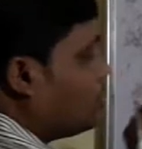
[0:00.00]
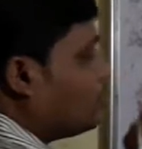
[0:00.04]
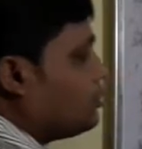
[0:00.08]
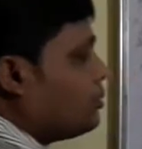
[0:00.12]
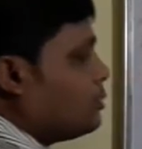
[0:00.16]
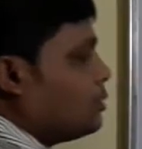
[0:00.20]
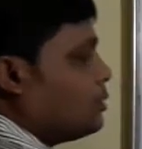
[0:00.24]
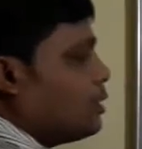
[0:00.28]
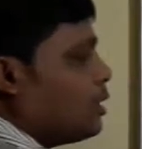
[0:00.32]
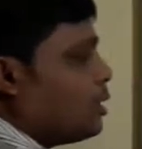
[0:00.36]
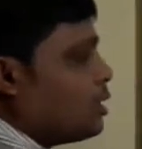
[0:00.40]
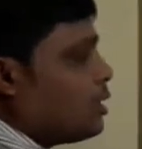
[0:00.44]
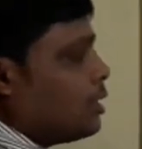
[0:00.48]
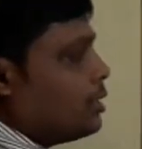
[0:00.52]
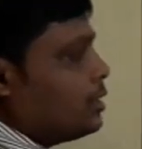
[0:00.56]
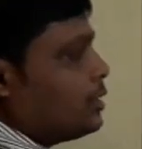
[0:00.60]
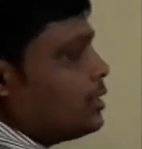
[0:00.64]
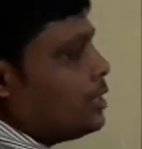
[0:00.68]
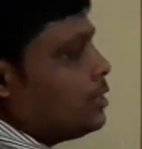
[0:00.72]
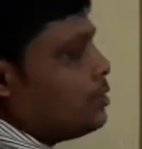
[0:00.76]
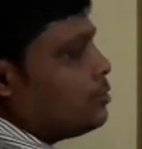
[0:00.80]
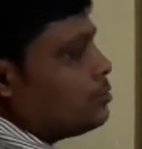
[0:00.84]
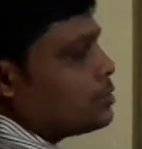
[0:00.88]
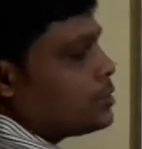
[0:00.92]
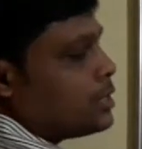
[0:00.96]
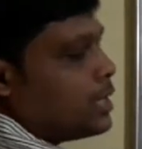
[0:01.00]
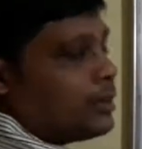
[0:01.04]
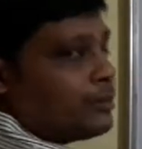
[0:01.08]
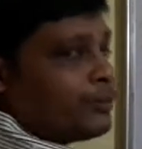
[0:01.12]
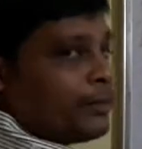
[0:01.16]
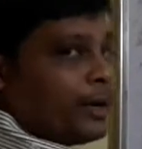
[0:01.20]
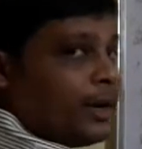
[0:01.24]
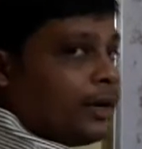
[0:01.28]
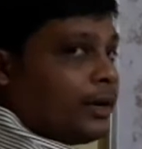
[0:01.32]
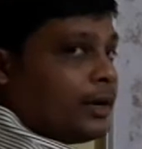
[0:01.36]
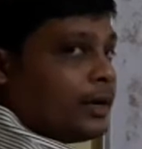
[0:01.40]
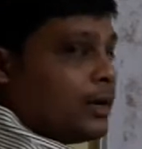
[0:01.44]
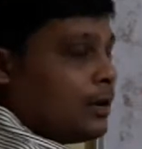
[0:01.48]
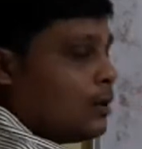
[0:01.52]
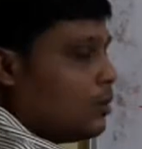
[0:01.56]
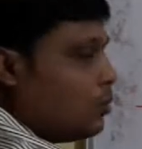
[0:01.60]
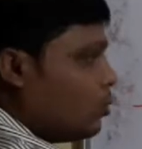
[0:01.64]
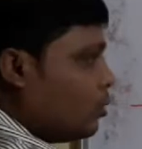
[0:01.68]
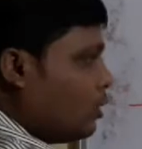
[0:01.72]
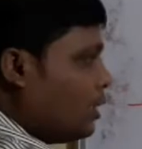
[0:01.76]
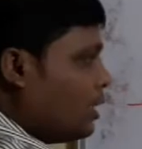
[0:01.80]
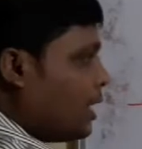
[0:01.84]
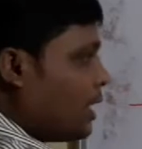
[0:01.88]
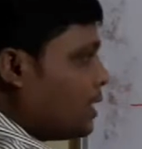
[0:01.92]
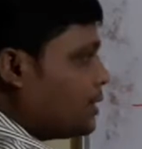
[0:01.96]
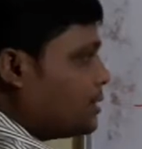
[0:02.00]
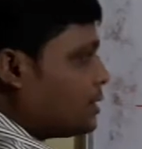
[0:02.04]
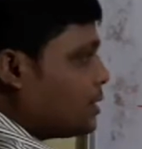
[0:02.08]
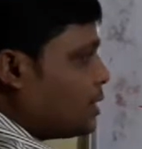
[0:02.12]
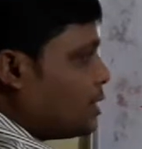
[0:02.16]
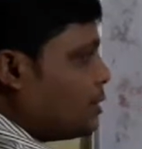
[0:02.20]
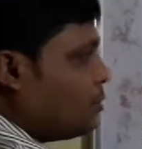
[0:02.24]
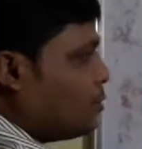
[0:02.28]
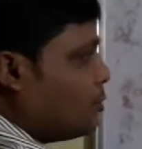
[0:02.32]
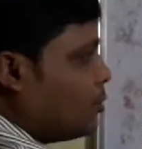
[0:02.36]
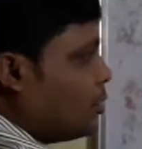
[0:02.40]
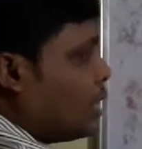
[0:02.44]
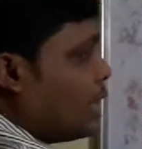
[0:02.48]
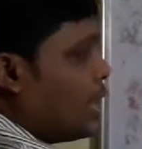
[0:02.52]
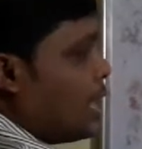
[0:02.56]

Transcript: The continue statement will execute.